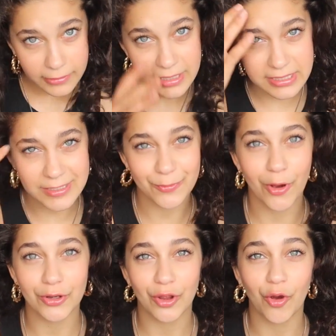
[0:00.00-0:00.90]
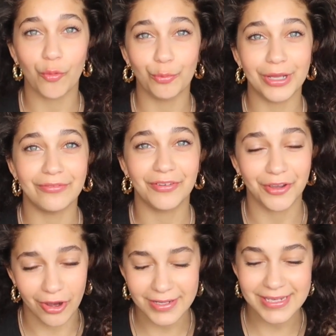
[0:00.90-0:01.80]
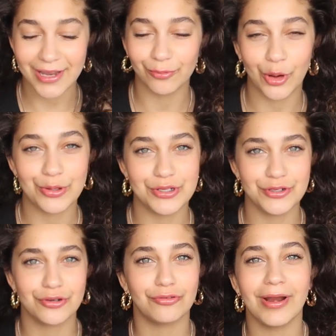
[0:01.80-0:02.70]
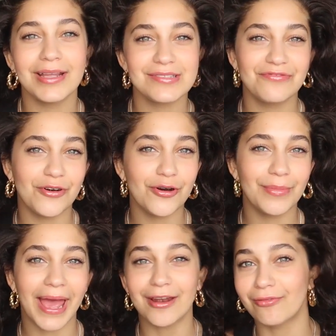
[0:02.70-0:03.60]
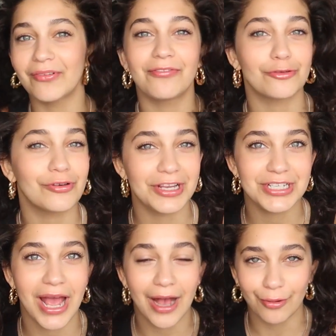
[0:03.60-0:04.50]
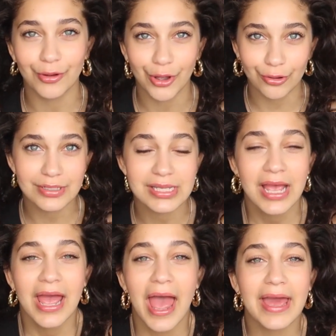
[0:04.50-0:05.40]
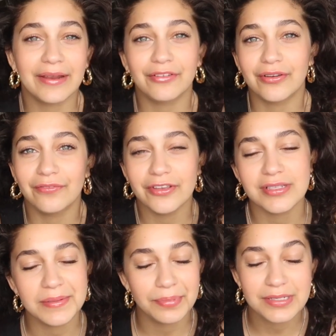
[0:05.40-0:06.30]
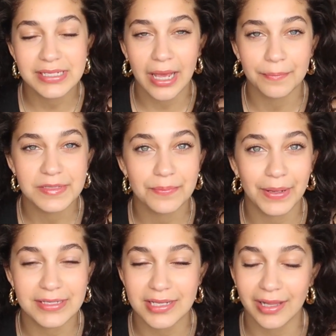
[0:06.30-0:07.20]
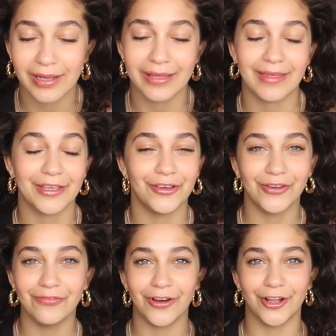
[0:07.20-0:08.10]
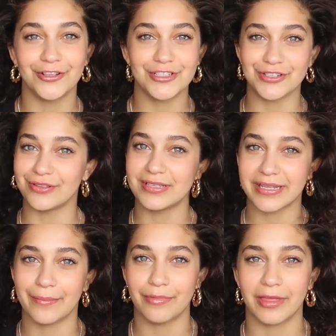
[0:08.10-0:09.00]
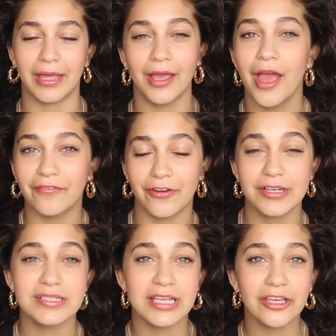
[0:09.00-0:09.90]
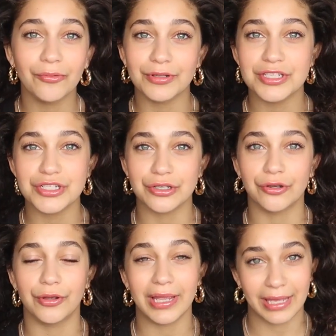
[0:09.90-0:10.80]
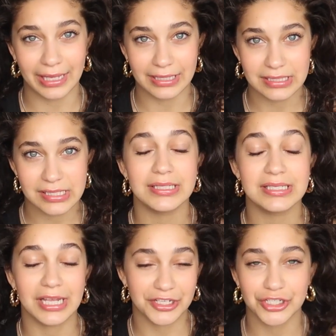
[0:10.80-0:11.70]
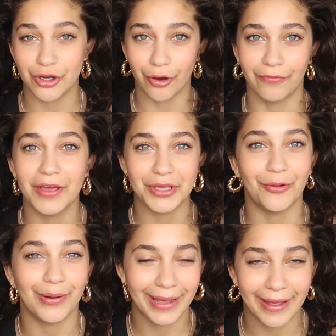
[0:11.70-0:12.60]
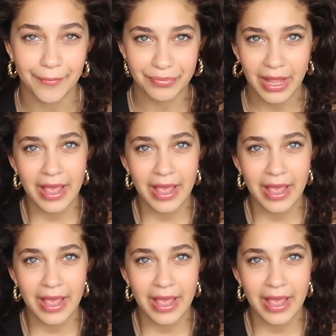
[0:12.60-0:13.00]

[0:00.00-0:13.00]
This is what we've got and we're going to transform and refresh our curls. And I've got a few simple steps basically that you can follow to do the same thing. The first thing you want to do is section off your hair.